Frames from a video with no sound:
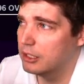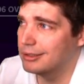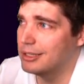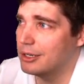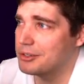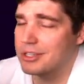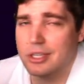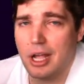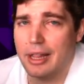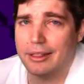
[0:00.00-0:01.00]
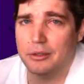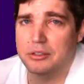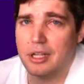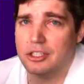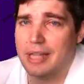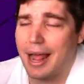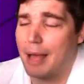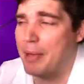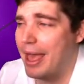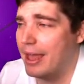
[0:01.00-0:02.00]
They're, su like, they're such
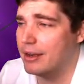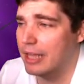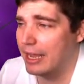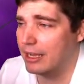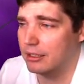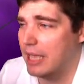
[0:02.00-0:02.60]
top-end, like,